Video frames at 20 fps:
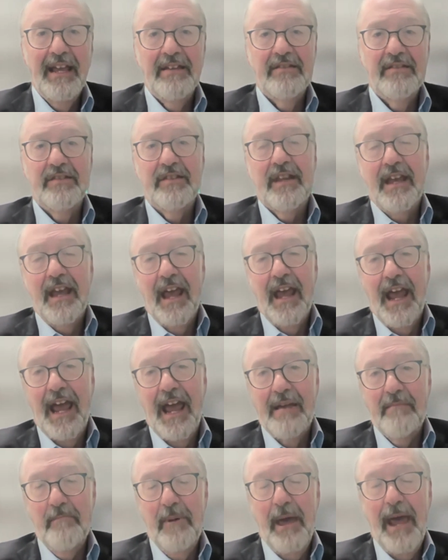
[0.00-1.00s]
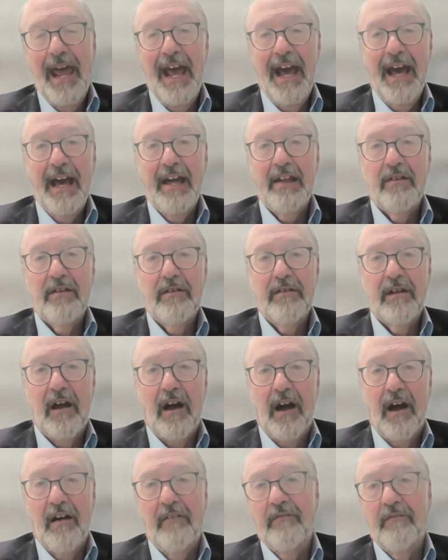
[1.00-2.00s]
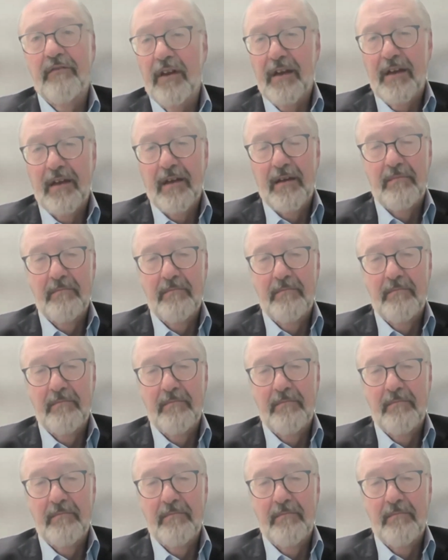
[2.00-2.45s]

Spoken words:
is a pattern of